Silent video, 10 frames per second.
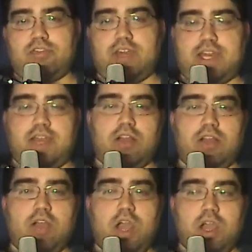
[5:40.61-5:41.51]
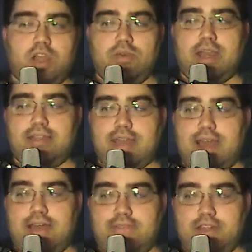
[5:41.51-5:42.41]
It's like, here, you get to
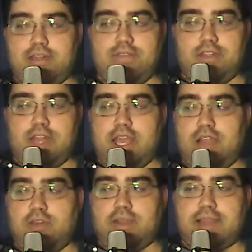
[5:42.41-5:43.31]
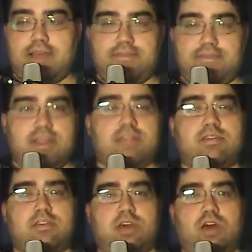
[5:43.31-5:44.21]
have this for the day, or you get to have
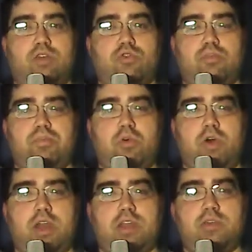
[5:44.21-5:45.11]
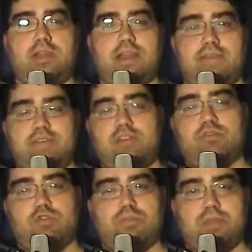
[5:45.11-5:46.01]
this uh, group on, and you get to have this
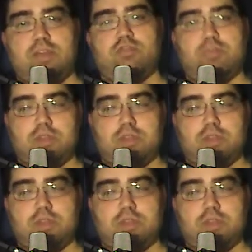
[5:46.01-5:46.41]
group, and this group,